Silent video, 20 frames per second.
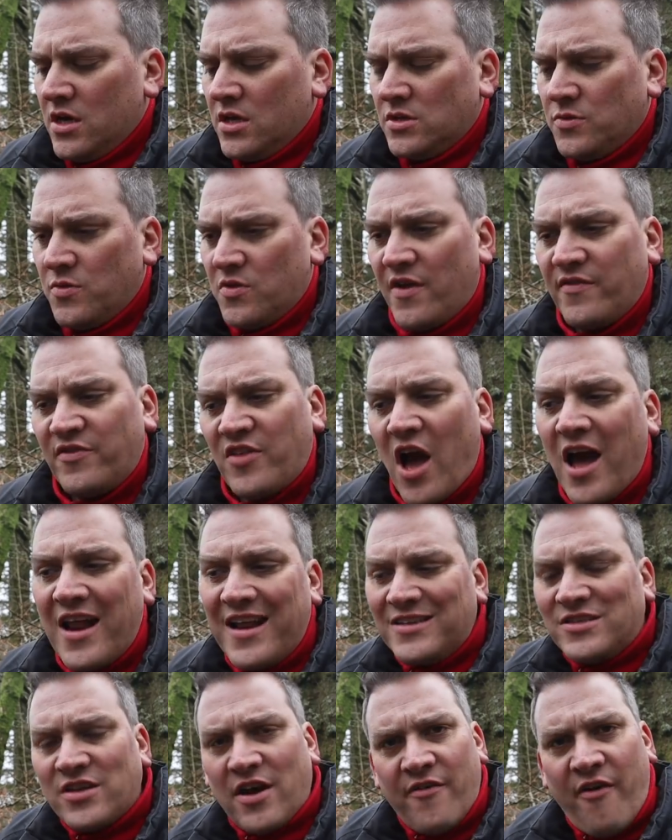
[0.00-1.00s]
So what I've
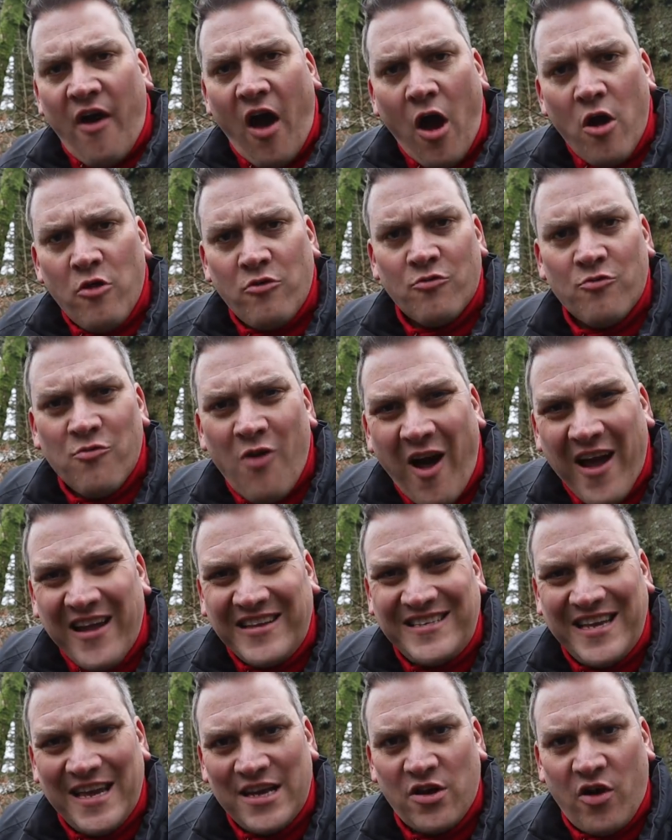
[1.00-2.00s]
done is I've honed
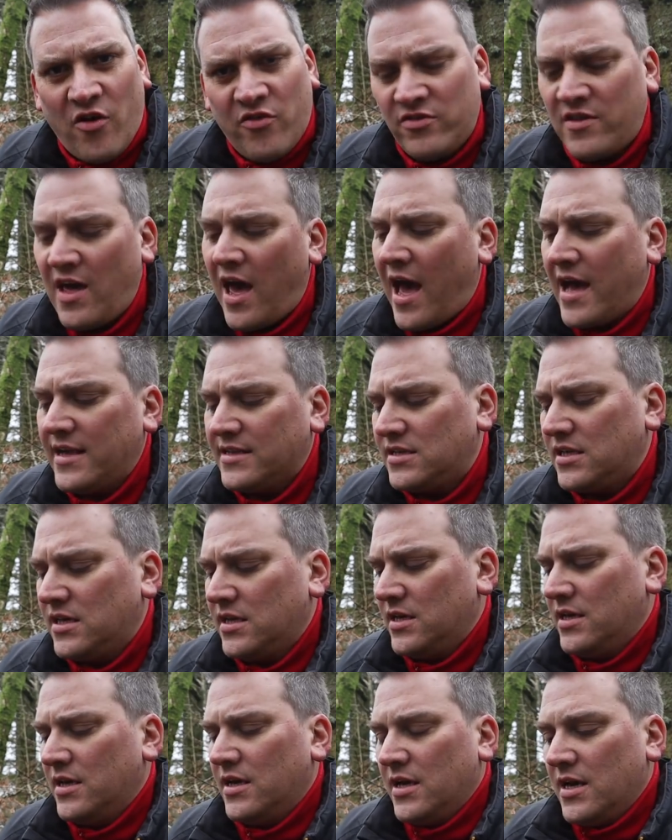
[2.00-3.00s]
right in on that,
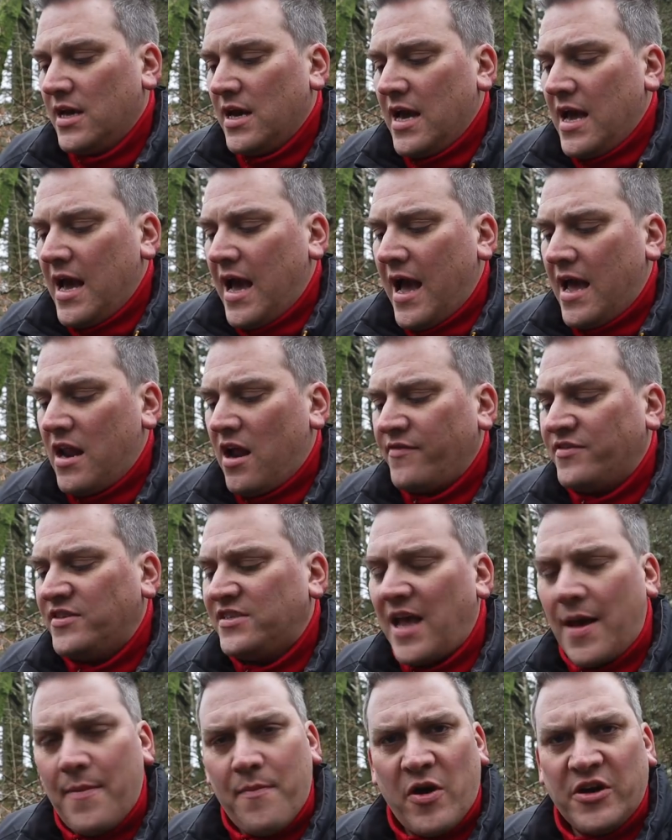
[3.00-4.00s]
and I've
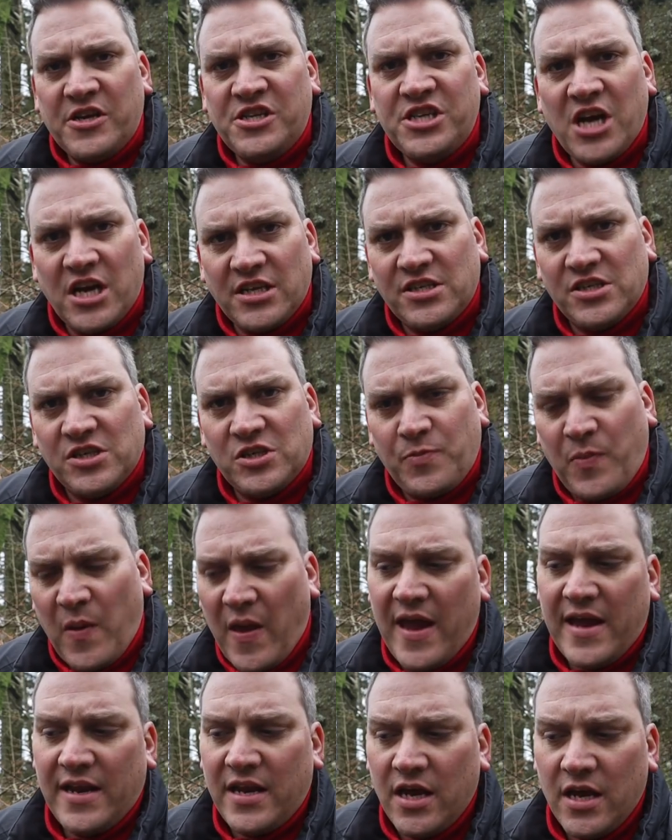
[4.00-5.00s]
set my shutter
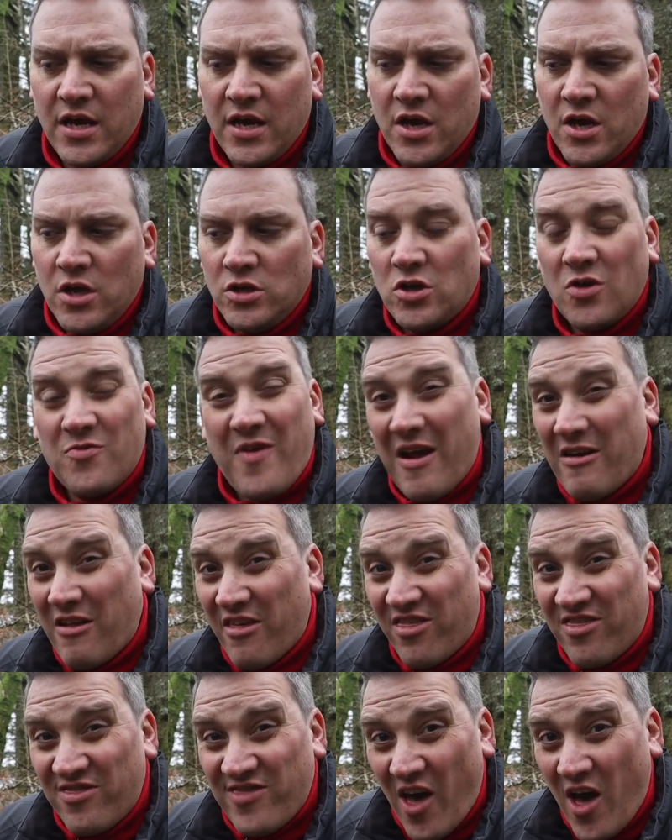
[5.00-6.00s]
speed to around
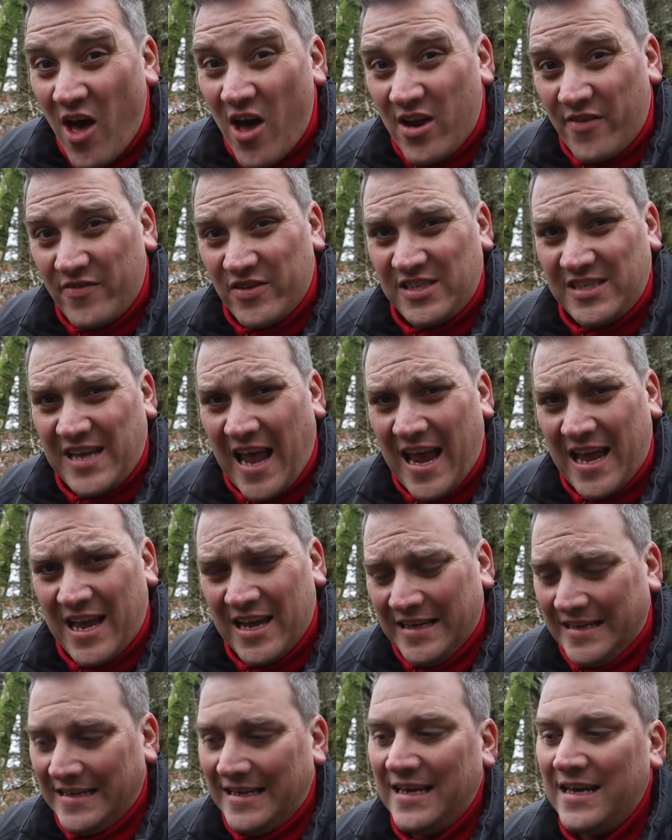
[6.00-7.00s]
a third of a
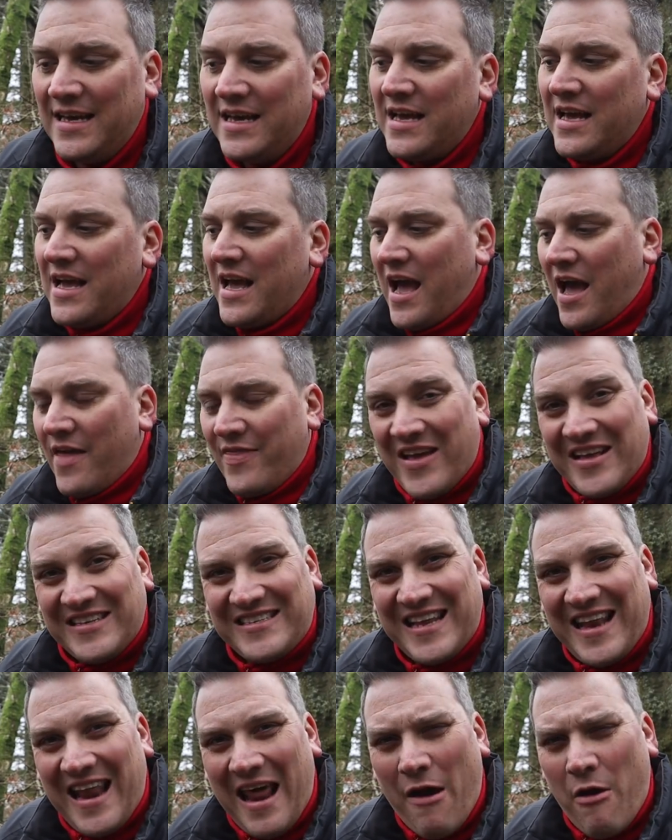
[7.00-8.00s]
second, and
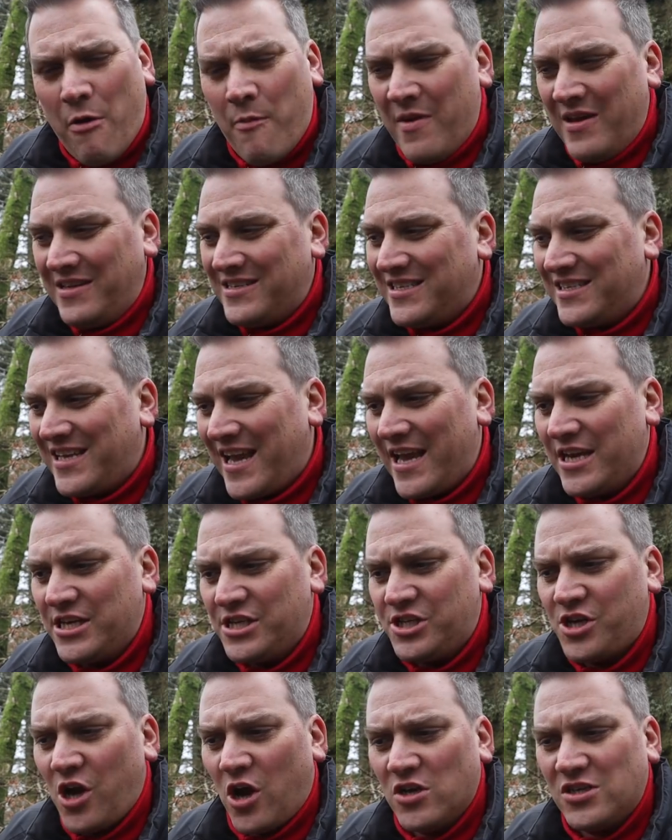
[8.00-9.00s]
that's allowing me to take
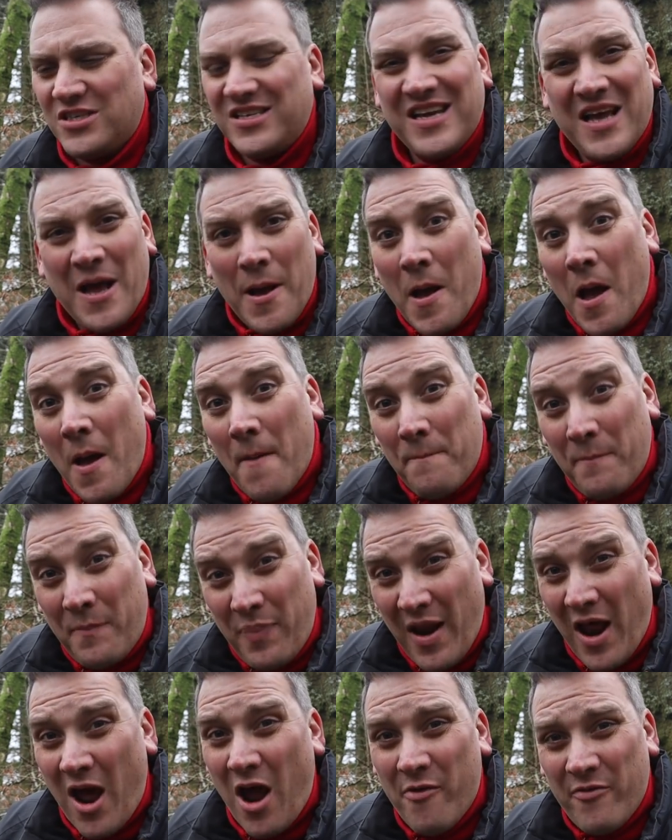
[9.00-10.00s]
shots
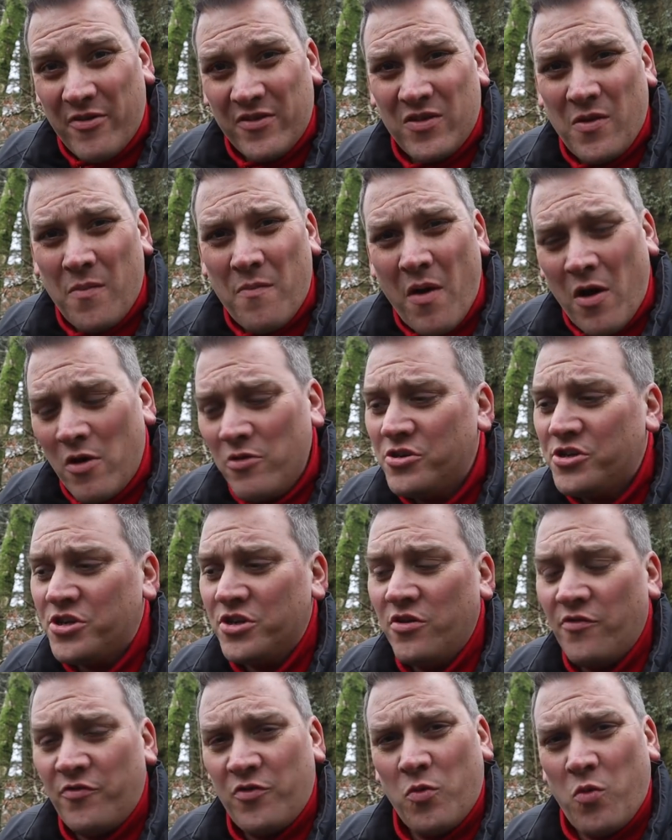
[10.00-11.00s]
blurring the
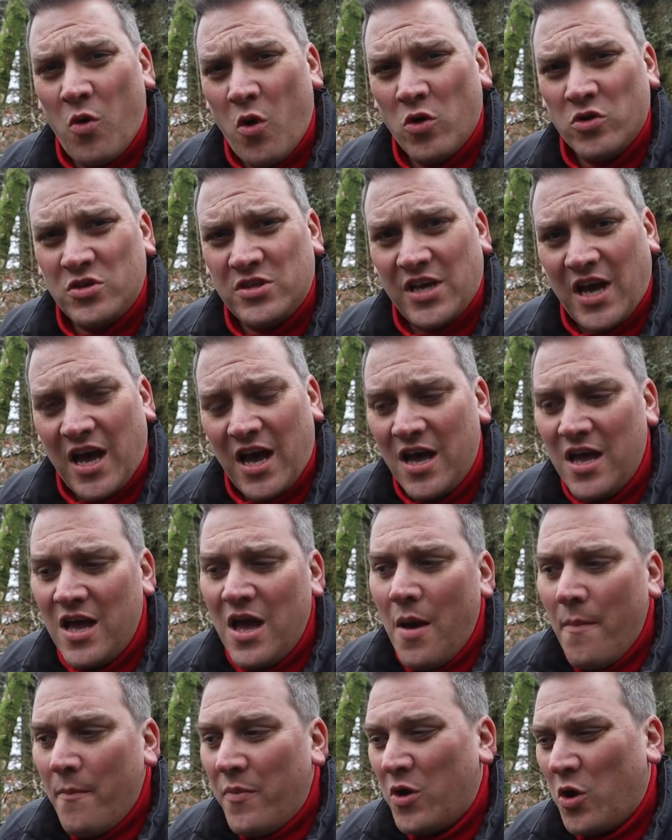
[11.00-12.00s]
motion of the water
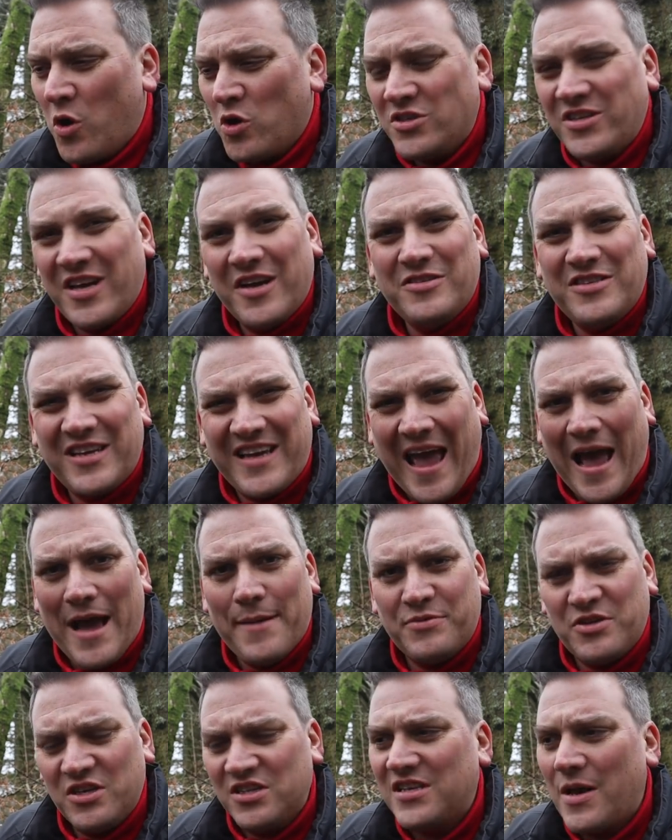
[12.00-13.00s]
but also to
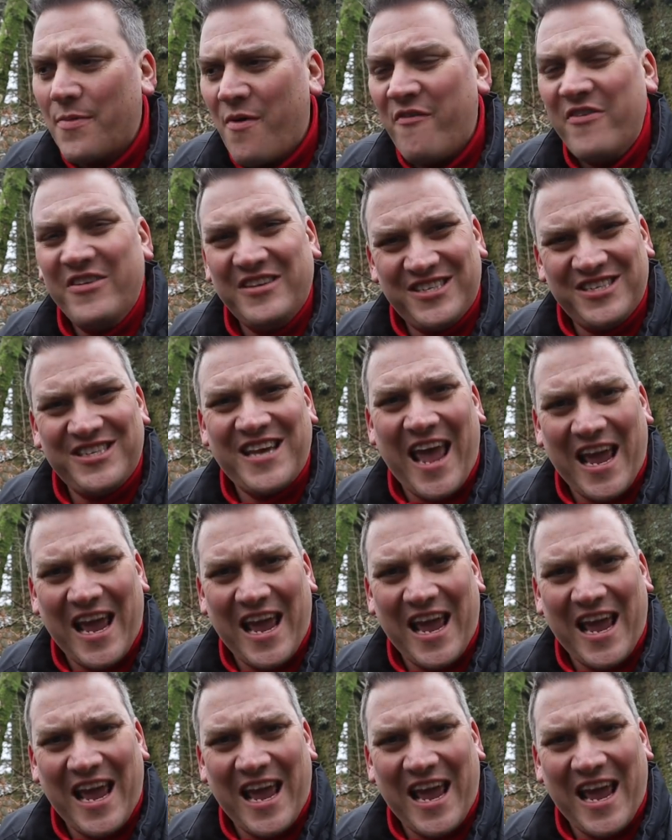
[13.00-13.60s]
capture some of its